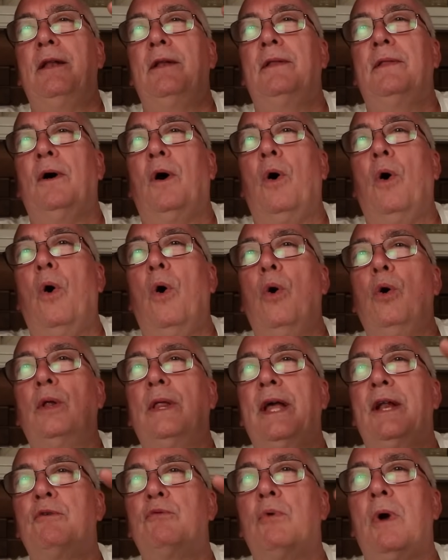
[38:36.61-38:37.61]
The hole
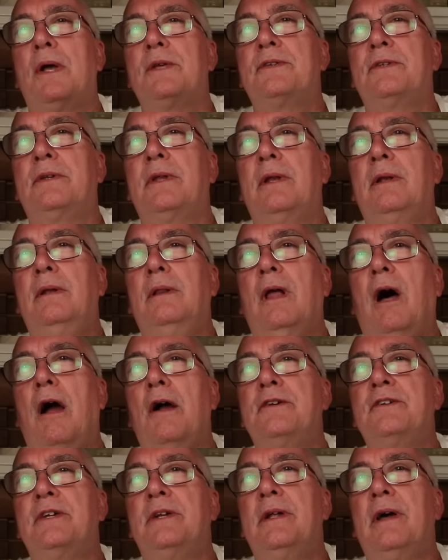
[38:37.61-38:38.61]
had rusted
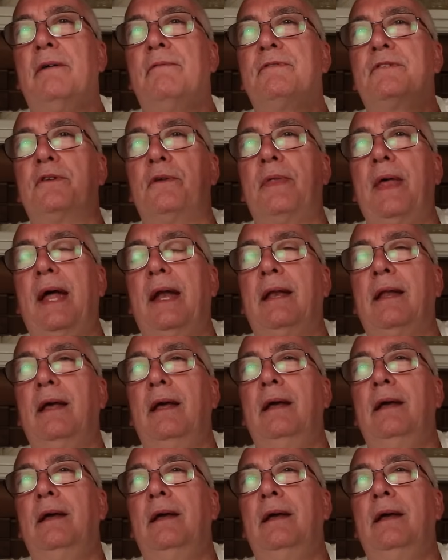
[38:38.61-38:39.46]
large enough so that